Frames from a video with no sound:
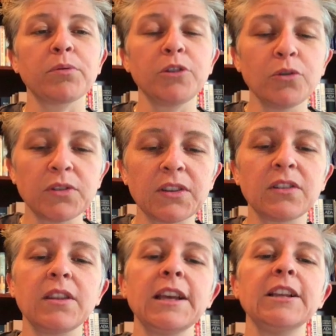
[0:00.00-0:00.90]

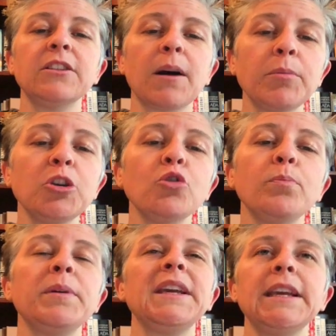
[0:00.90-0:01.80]
uses the
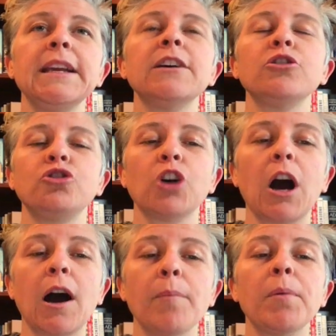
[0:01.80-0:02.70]
WP
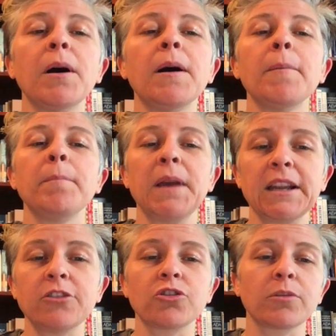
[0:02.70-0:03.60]
job
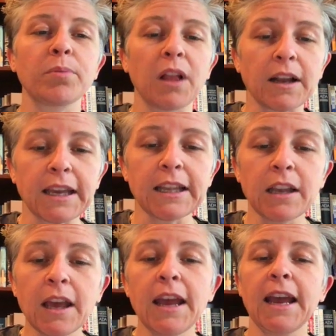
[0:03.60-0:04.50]
manager plugin.
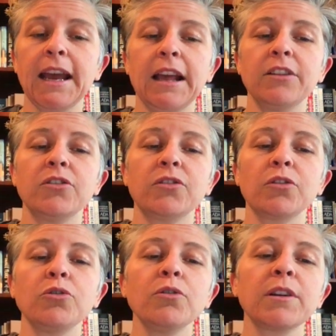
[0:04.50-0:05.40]
And so
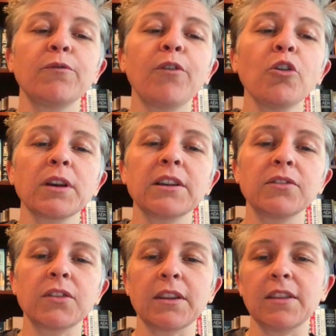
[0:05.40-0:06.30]
you can
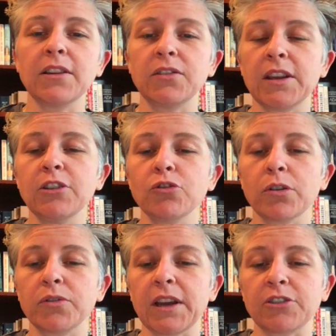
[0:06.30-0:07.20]
focus this
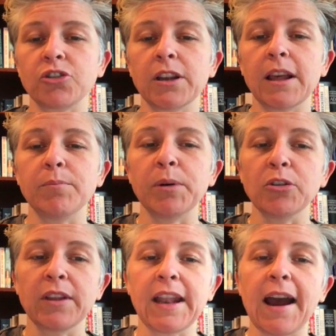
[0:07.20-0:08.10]
intro section and
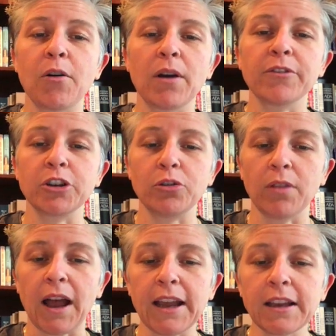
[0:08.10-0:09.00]
build it however you
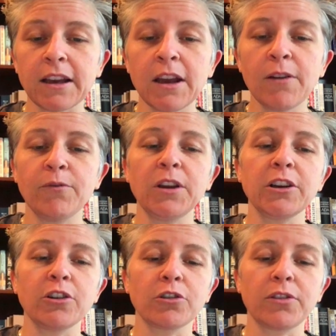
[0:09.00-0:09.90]
like via
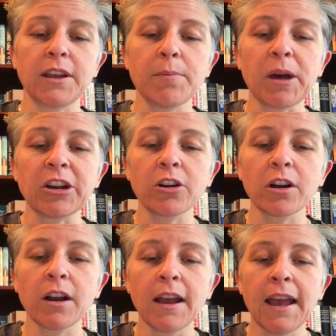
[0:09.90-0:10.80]
your theme
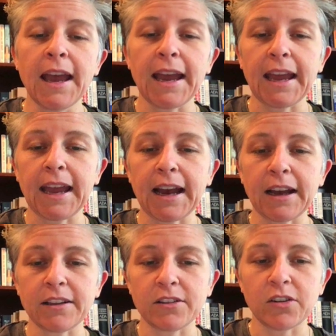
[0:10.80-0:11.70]
editor,
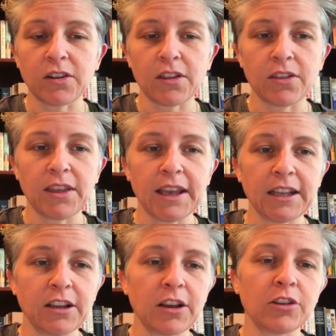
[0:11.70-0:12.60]
and
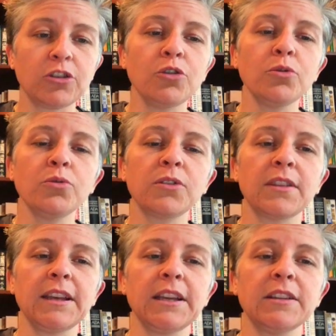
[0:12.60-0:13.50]
then use
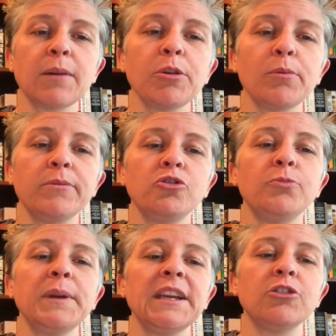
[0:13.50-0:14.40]
the
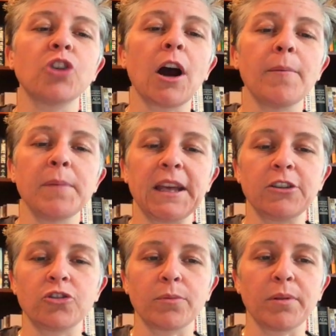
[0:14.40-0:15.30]
WP job
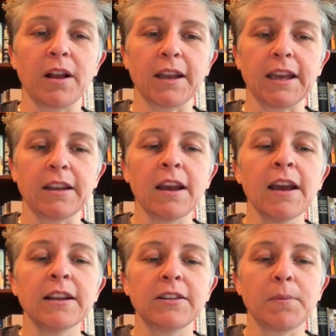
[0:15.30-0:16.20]
manager plugin
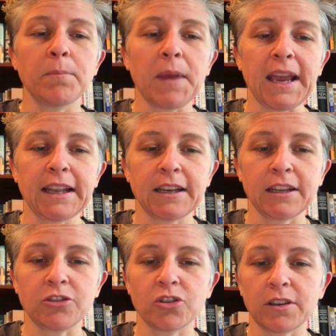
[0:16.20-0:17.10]
to
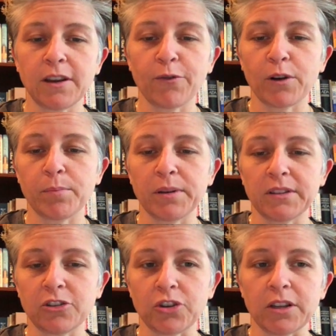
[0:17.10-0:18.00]
manage different
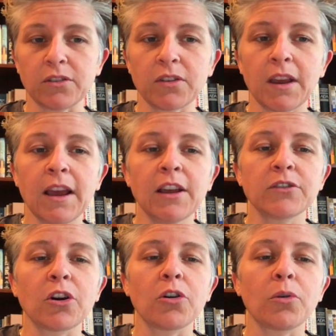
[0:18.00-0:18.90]
positions.
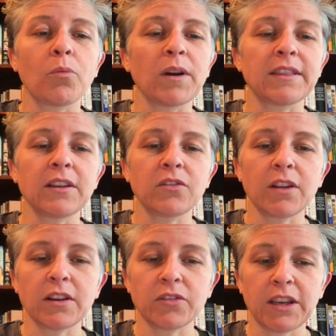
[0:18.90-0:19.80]
So what this
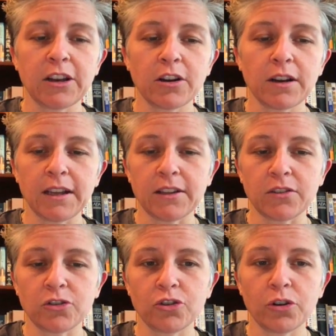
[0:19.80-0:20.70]
does here
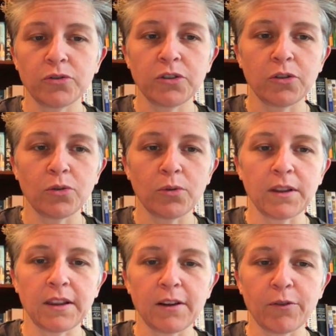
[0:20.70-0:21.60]
is shows you
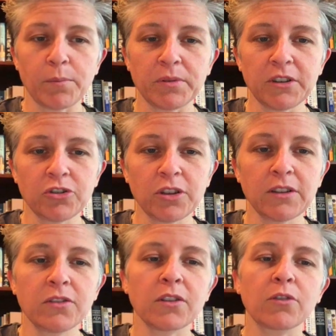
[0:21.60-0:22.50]
the different
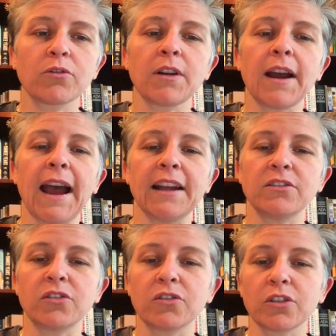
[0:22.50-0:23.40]
positions,
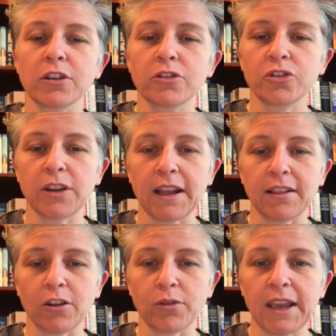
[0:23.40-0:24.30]
adds search
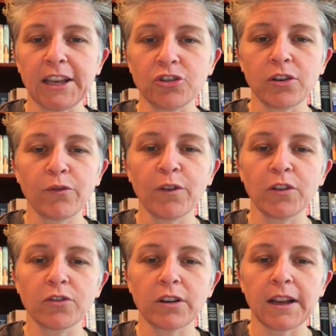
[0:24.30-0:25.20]
and location
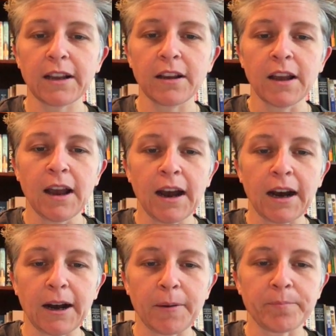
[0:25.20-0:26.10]
filtering,
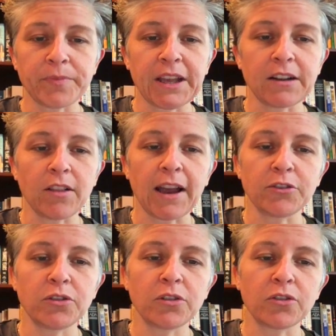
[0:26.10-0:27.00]
and
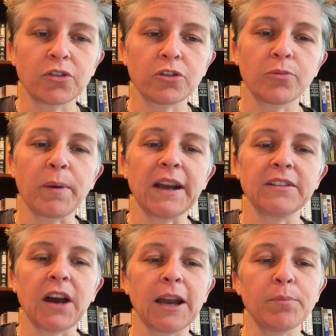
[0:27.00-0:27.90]
allows you to search by
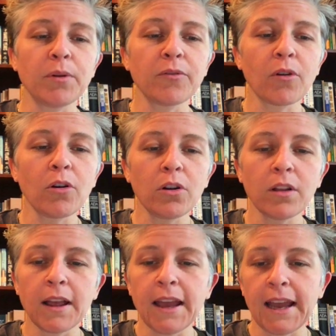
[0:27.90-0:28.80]
type of
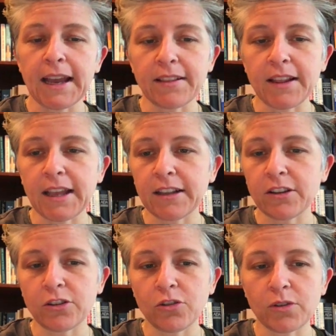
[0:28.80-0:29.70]
role. And
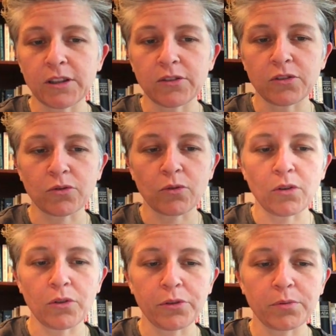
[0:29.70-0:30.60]
then you can
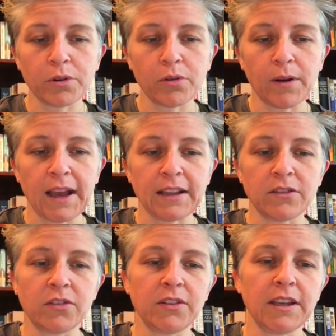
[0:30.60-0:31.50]
scroll through and
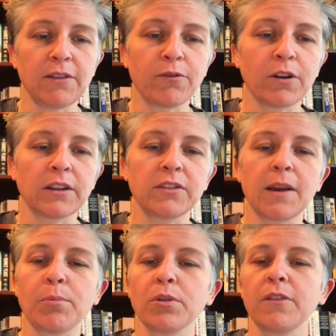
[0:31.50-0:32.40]
see, for
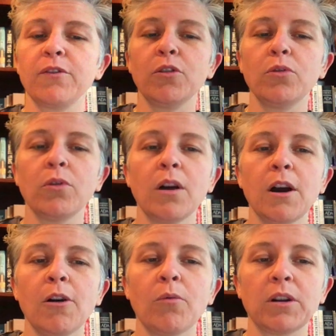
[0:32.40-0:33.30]
example, if you
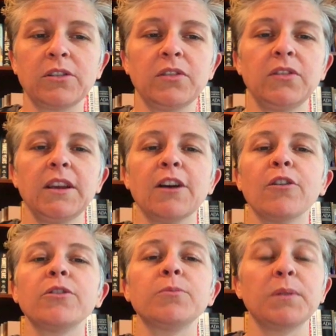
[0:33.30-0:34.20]
want to see
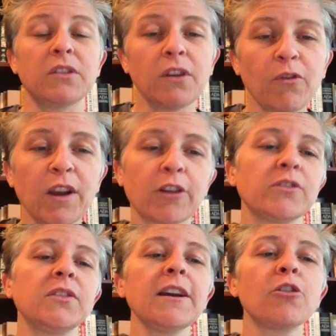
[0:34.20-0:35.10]
a specific
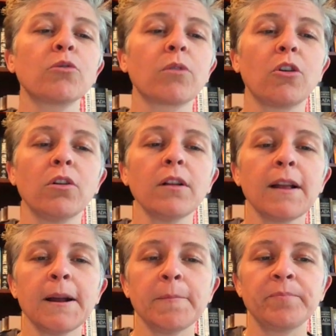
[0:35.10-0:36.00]
single role,
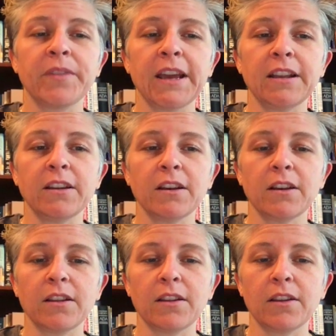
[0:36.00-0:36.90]
then
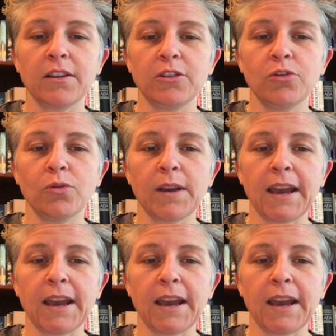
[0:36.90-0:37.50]
you